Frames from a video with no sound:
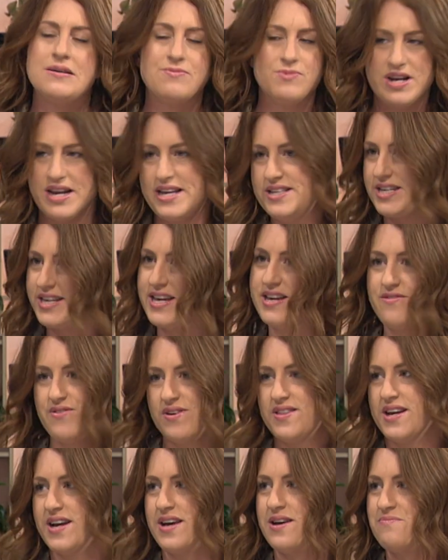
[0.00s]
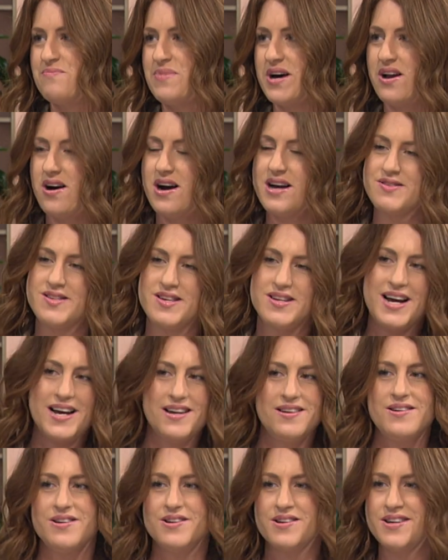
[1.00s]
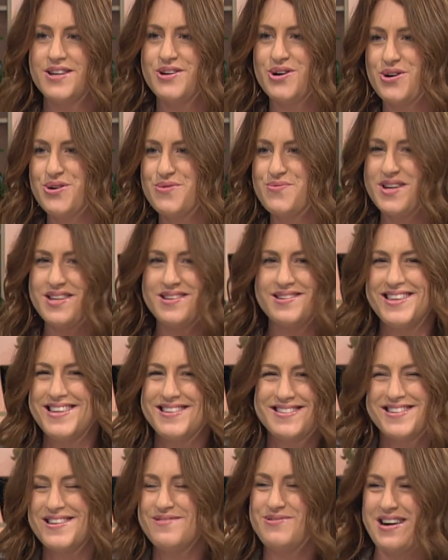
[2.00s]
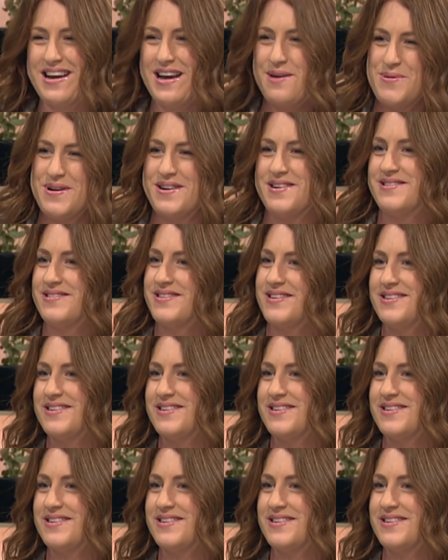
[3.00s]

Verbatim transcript: We need to get everything in. But I said, hey, look, you know, we let's see what happens.